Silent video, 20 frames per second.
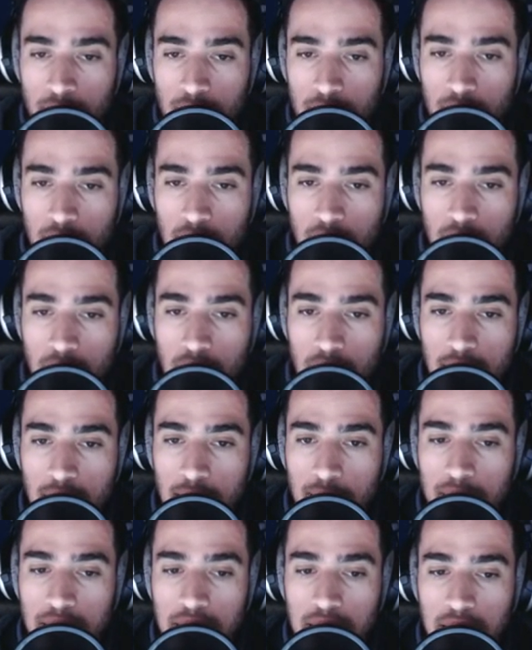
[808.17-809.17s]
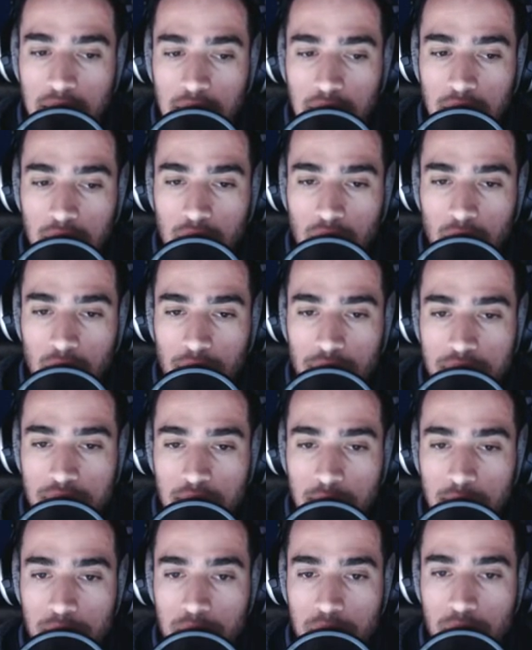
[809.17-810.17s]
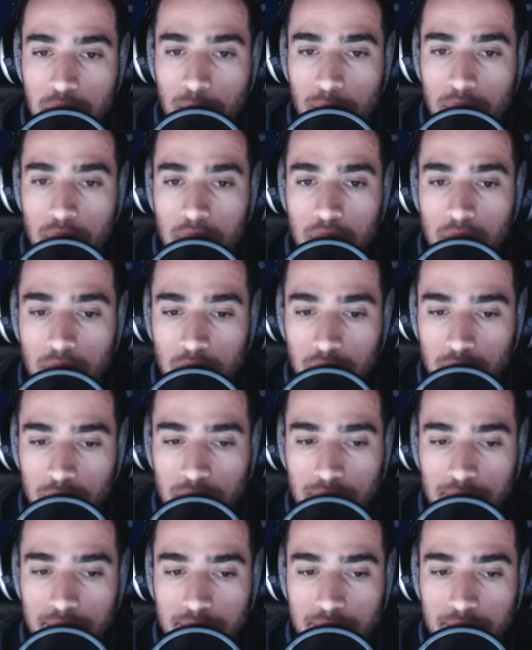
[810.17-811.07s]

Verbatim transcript: Now I am in need of some super glue.